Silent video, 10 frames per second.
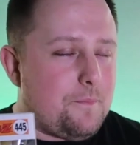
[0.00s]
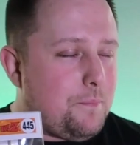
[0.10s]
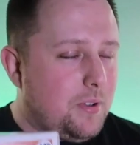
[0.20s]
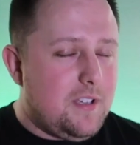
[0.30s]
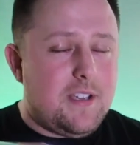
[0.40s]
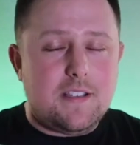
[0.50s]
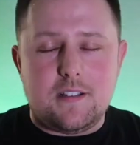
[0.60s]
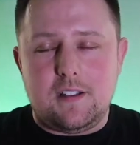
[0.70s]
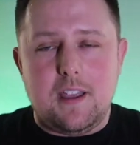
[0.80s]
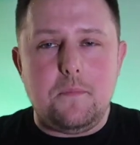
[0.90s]
please
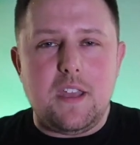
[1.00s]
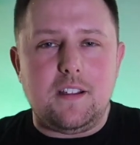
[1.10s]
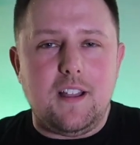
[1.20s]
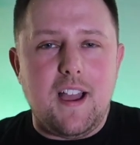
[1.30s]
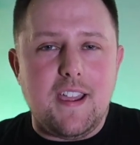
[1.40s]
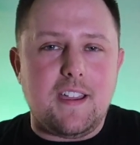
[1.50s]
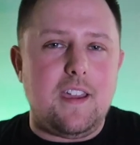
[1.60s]
give me a like.